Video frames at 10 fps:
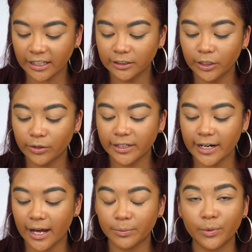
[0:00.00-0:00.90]
and load
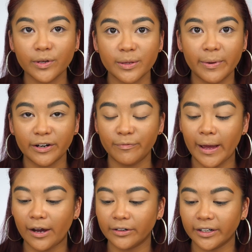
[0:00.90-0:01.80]
it up with a bit of
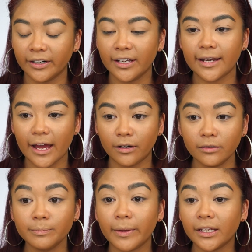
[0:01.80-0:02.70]
powder.
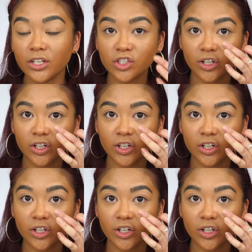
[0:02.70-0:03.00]
Now, making